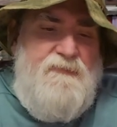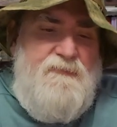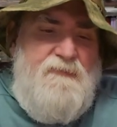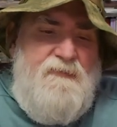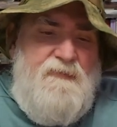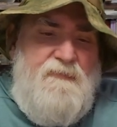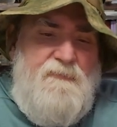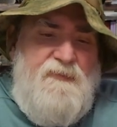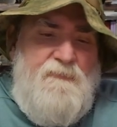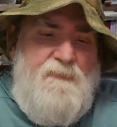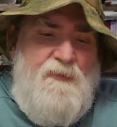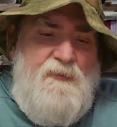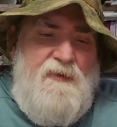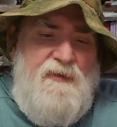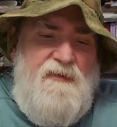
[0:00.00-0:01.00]
do it a little bit
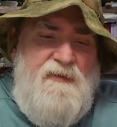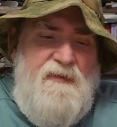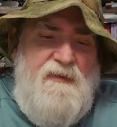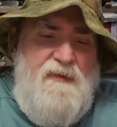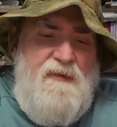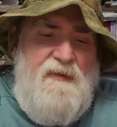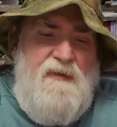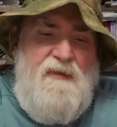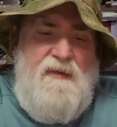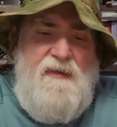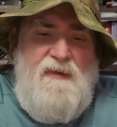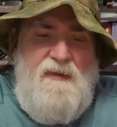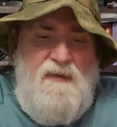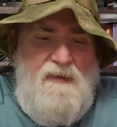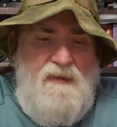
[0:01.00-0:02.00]
more.
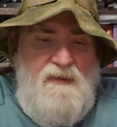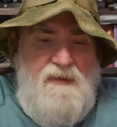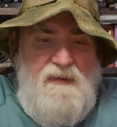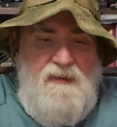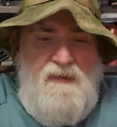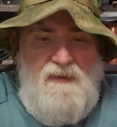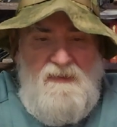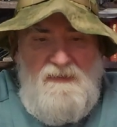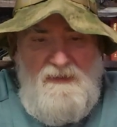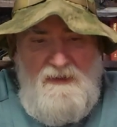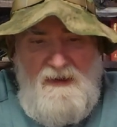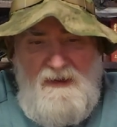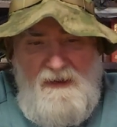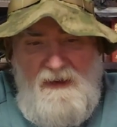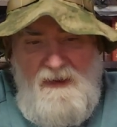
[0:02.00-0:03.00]
And
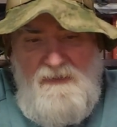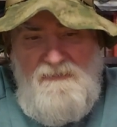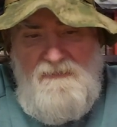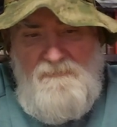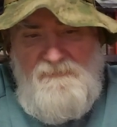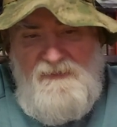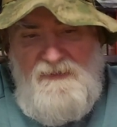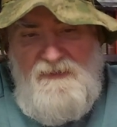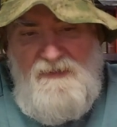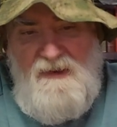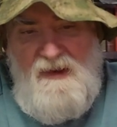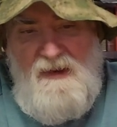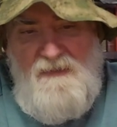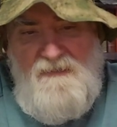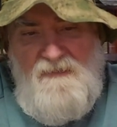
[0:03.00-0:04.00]
then I line up the
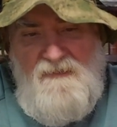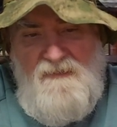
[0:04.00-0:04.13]
nut,